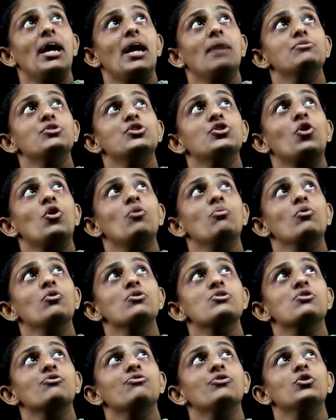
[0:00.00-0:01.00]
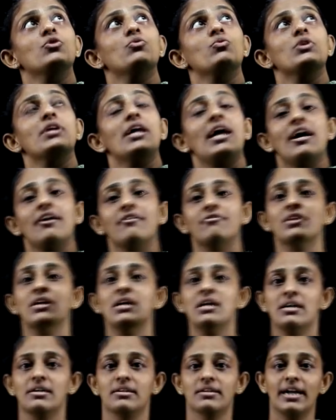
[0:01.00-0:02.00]
I'm sure most of you would have
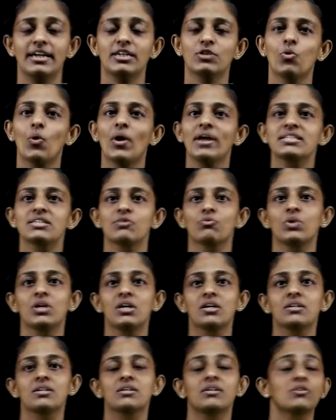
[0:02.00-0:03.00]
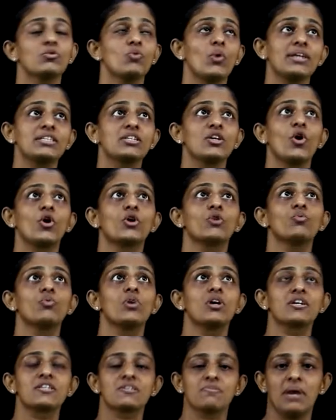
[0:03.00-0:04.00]
read quite a work, quite a lot of
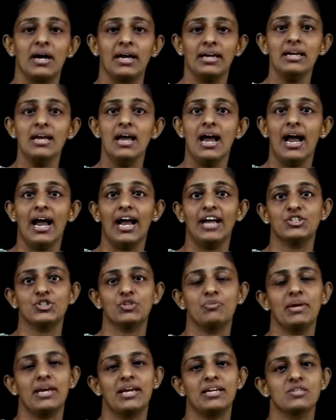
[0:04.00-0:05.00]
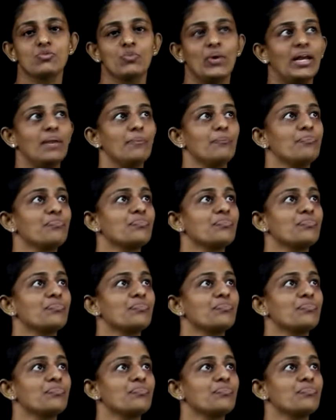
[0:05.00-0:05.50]
works by Achebe as well.